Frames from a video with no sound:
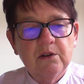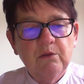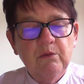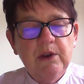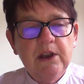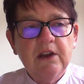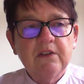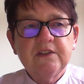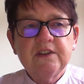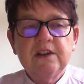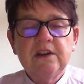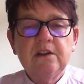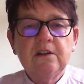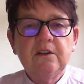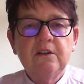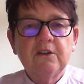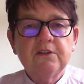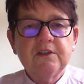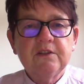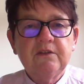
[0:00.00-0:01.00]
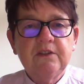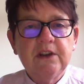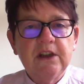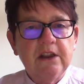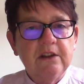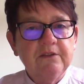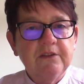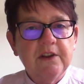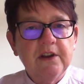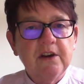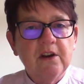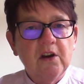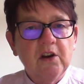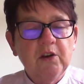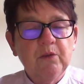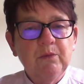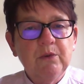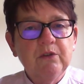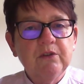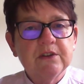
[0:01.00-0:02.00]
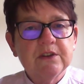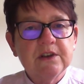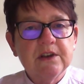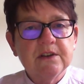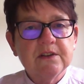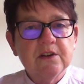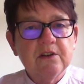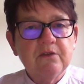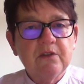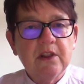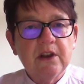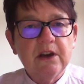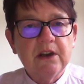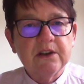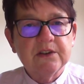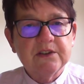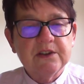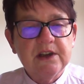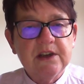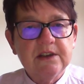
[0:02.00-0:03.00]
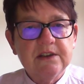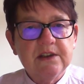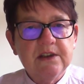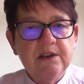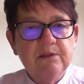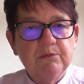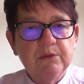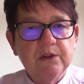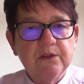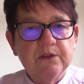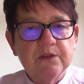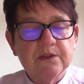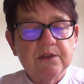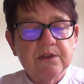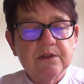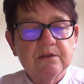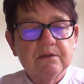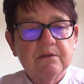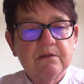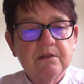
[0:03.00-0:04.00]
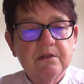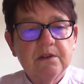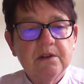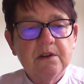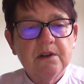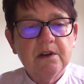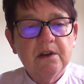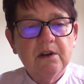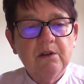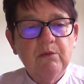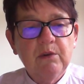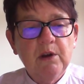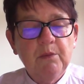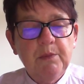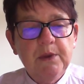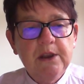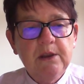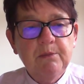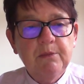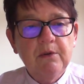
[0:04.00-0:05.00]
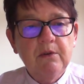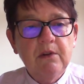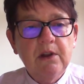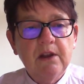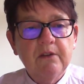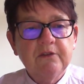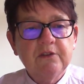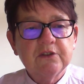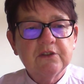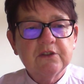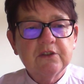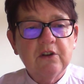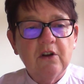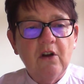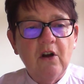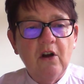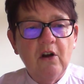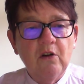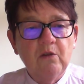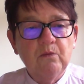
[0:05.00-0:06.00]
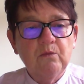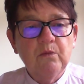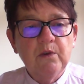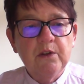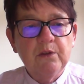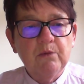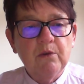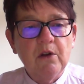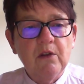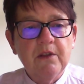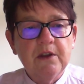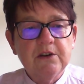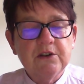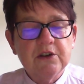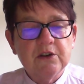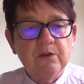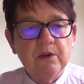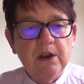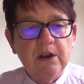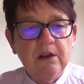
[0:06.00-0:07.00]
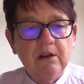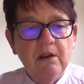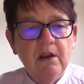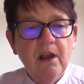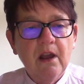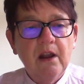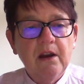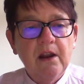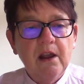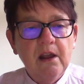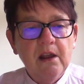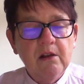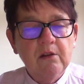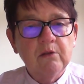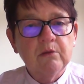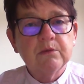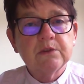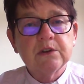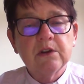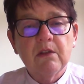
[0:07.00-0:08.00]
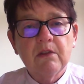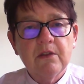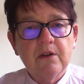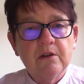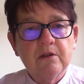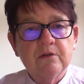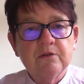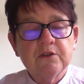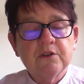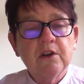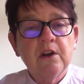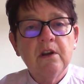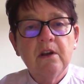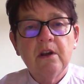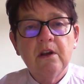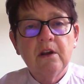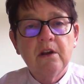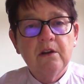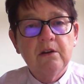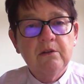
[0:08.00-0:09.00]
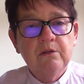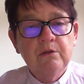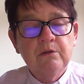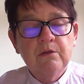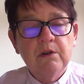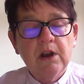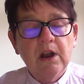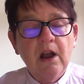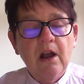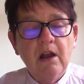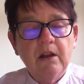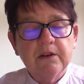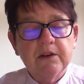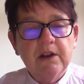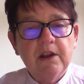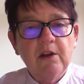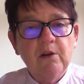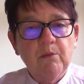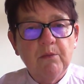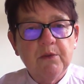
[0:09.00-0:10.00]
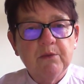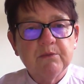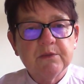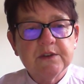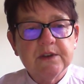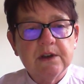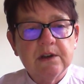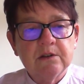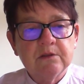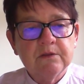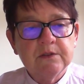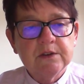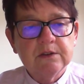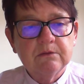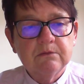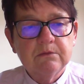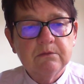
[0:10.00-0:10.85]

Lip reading: We have seen a lot of love in our communities over the last 18 months, where people have just got on with what they're doing and helped those who can't help themselves.